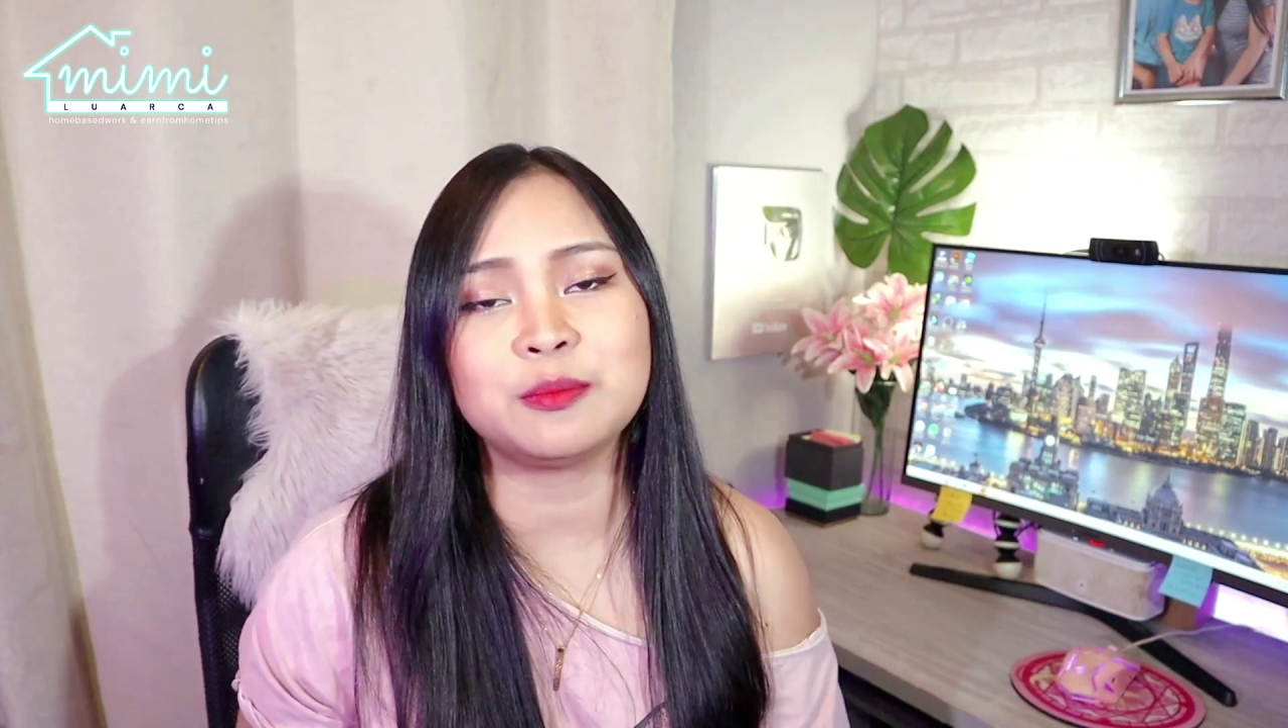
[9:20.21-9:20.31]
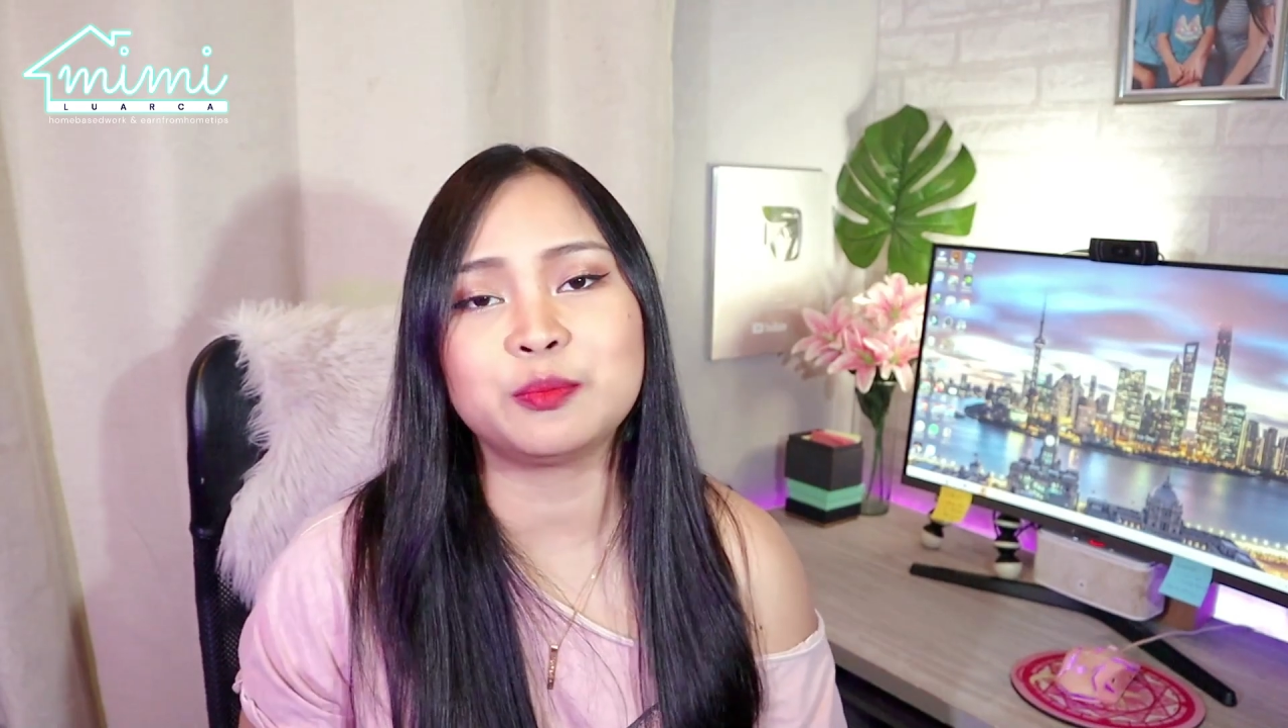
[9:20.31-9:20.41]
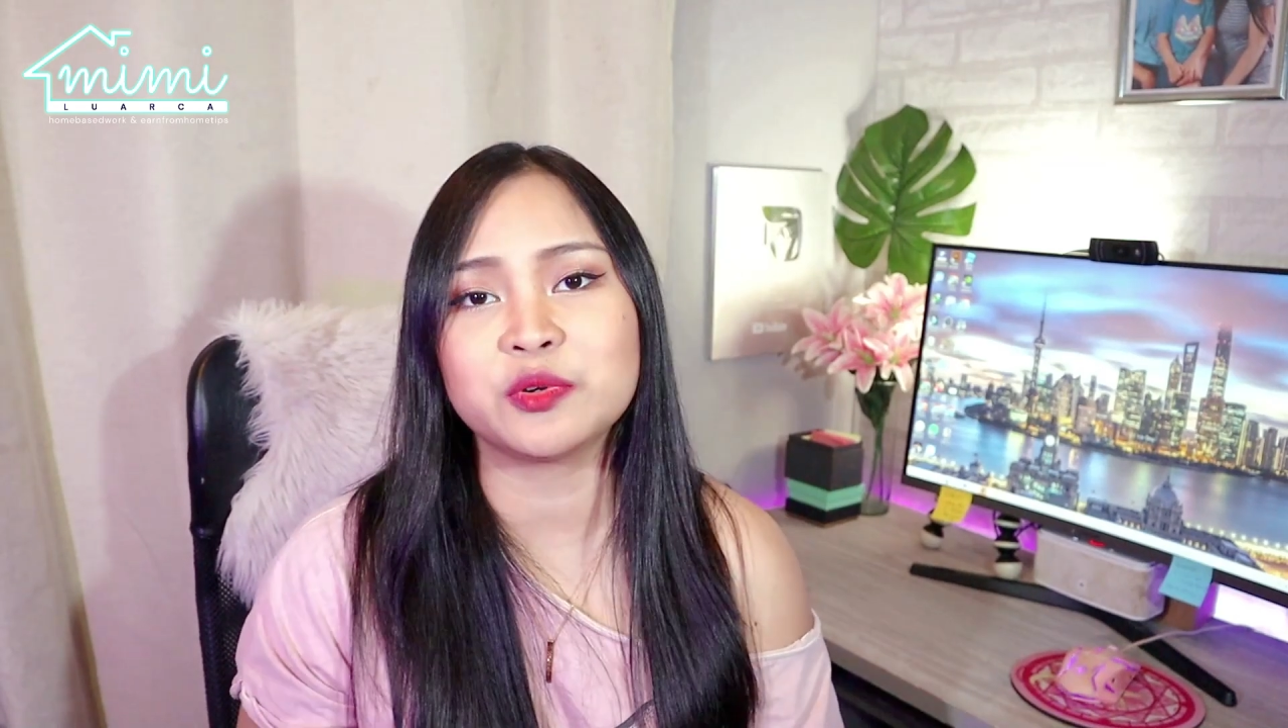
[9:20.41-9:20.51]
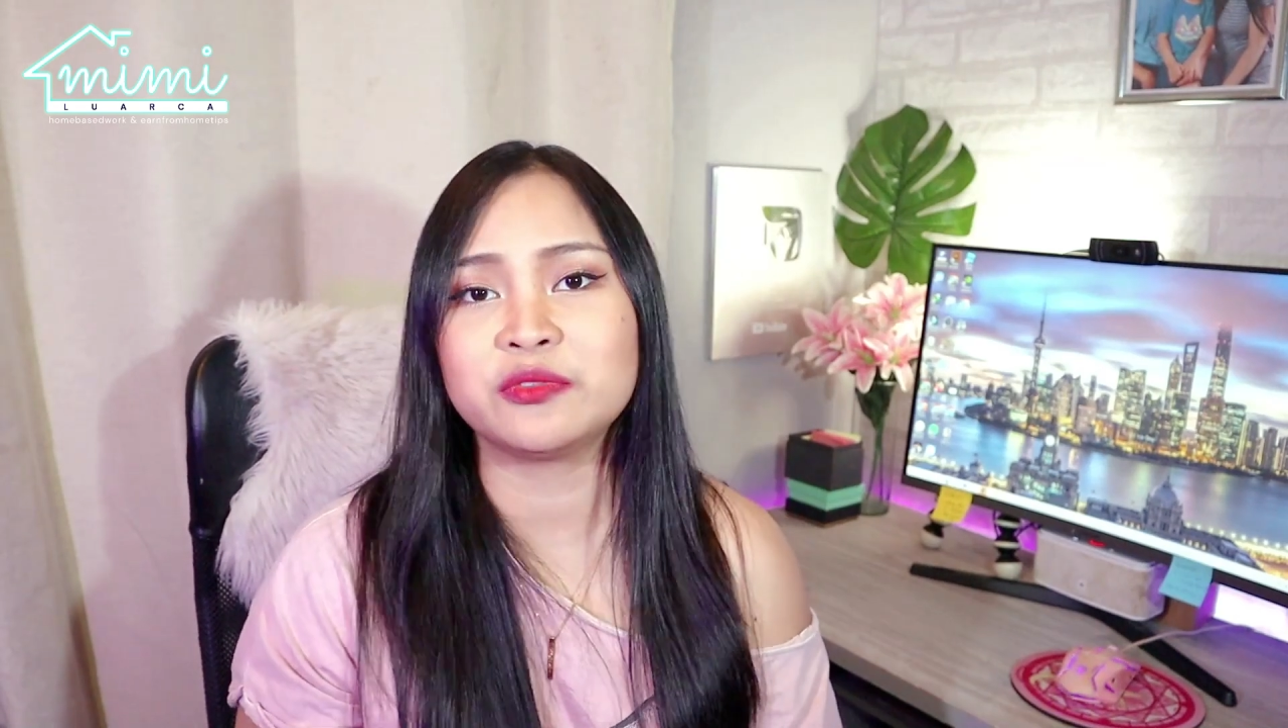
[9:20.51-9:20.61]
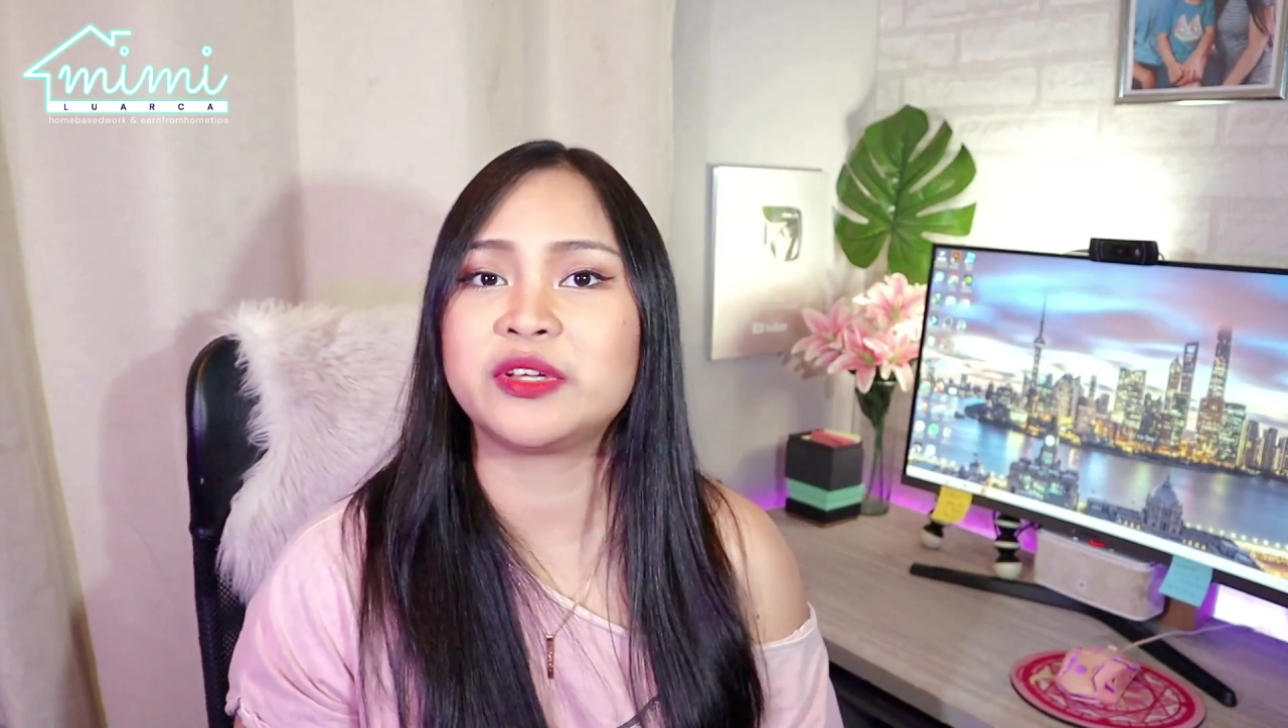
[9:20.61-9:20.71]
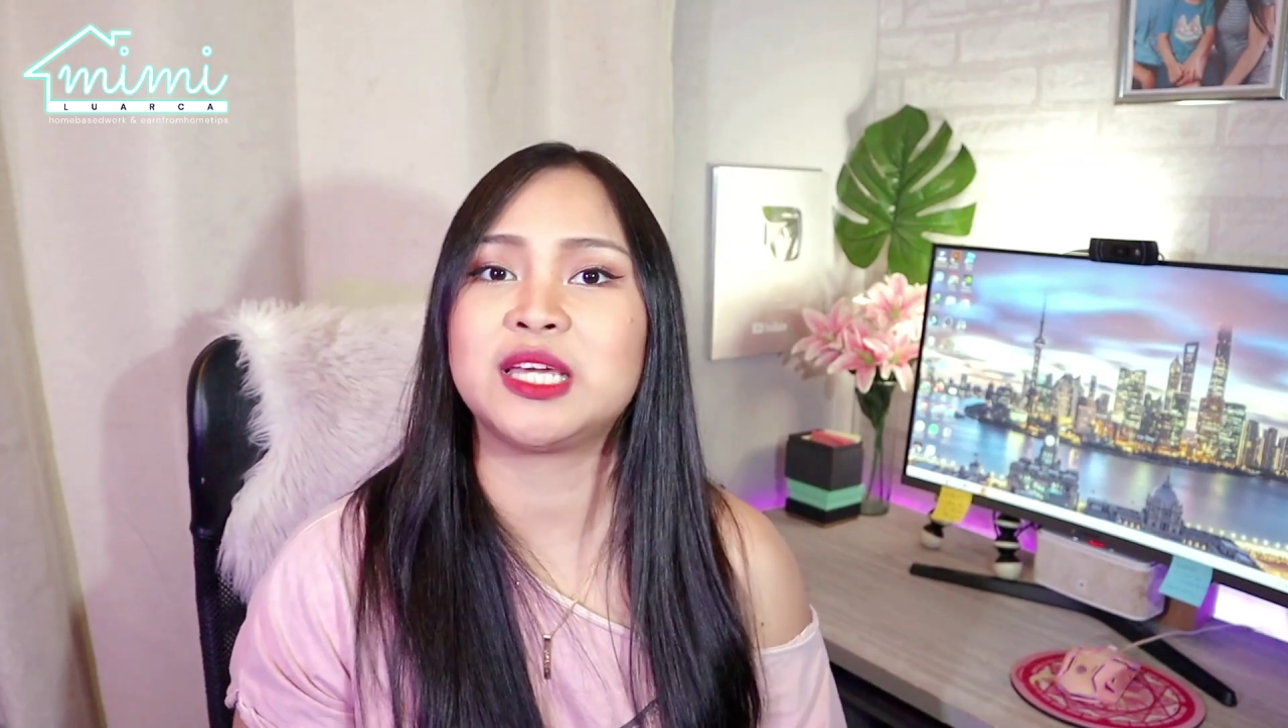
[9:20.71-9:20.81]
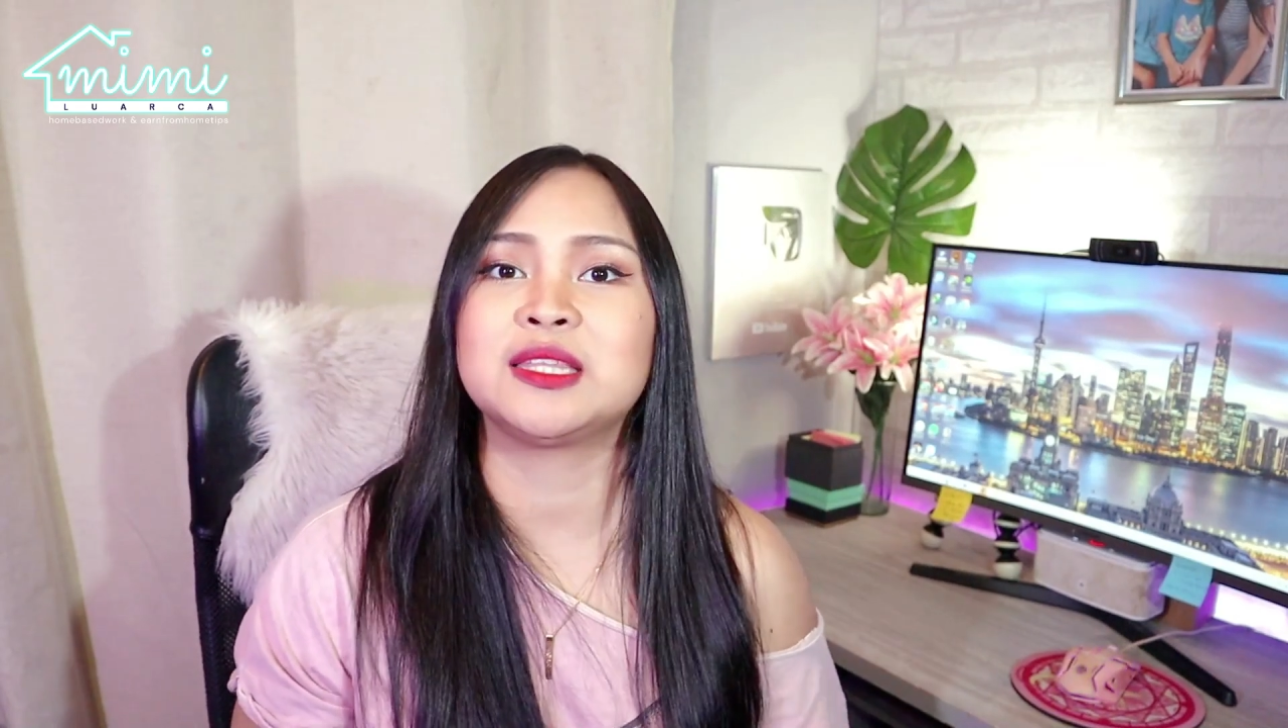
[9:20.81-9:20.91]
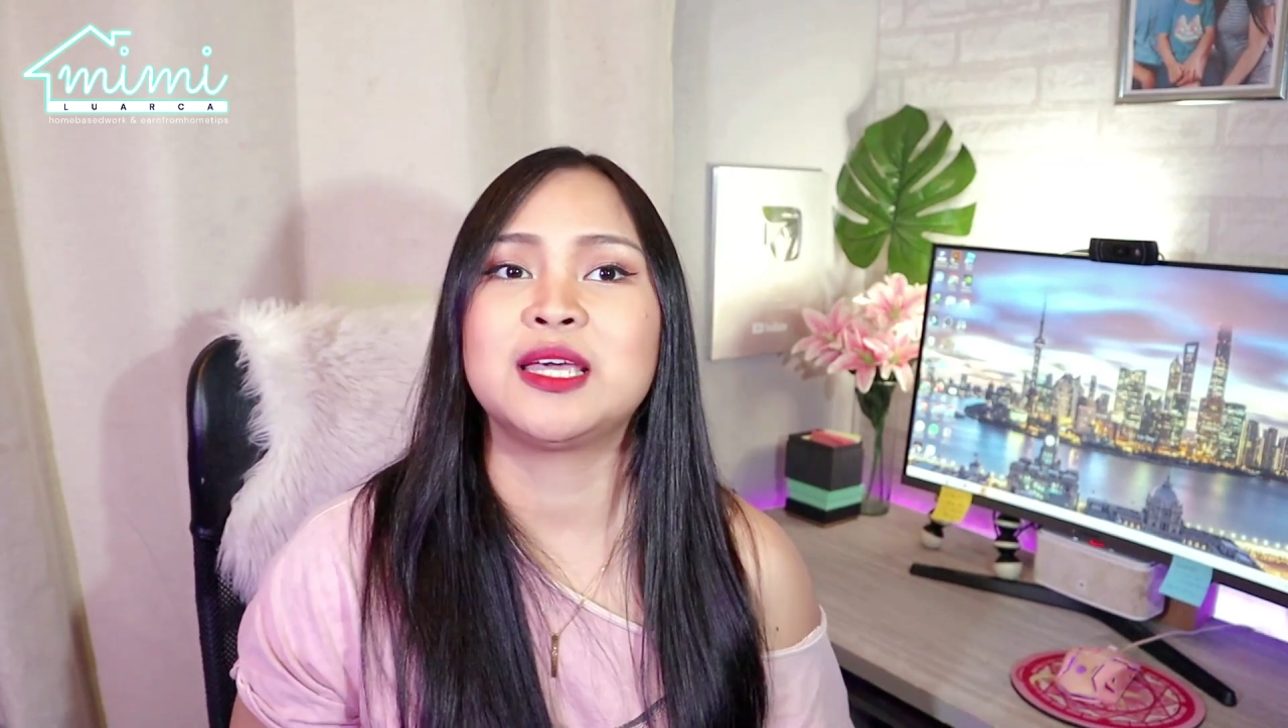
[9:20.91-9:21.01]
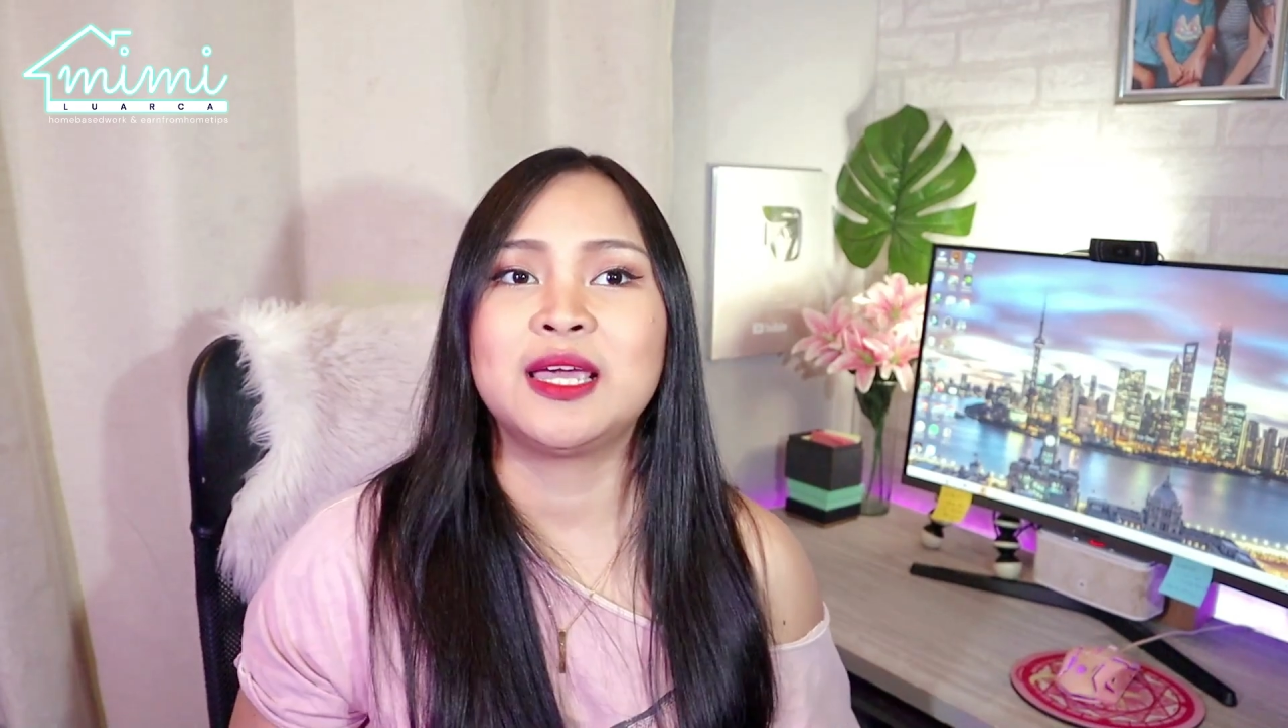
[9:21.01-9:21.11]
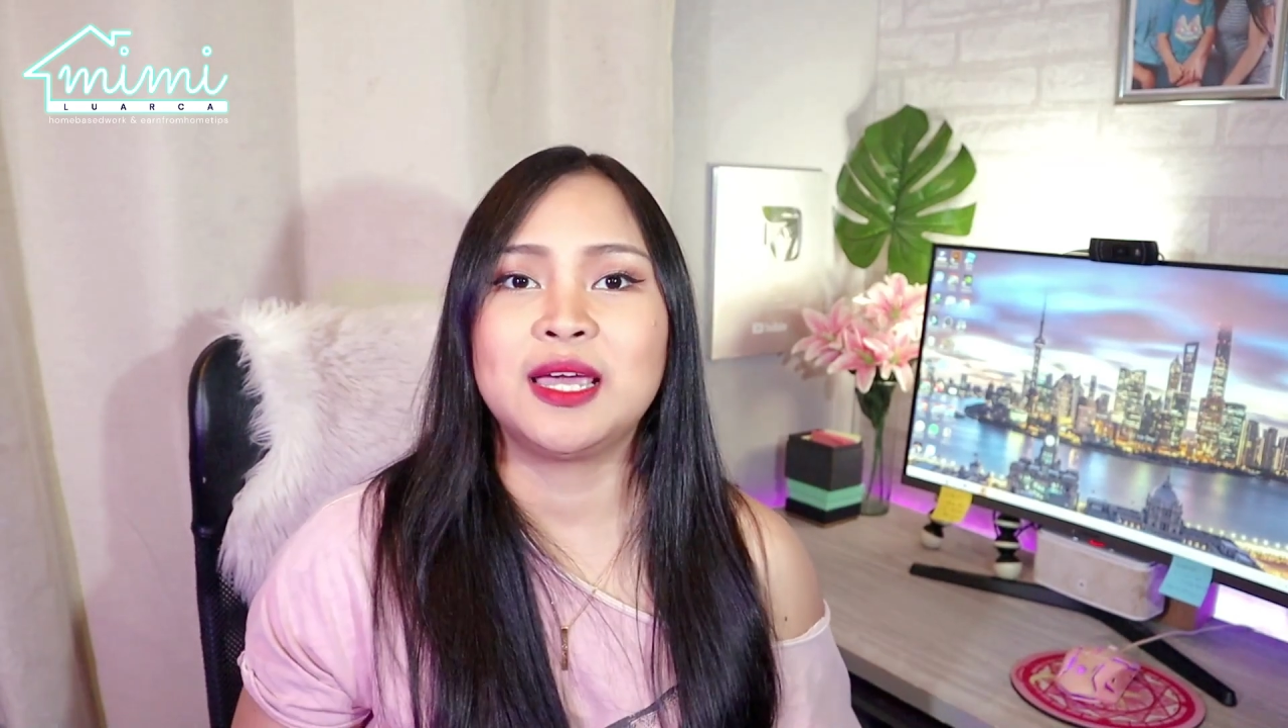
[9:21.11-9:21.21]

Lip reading: improve it,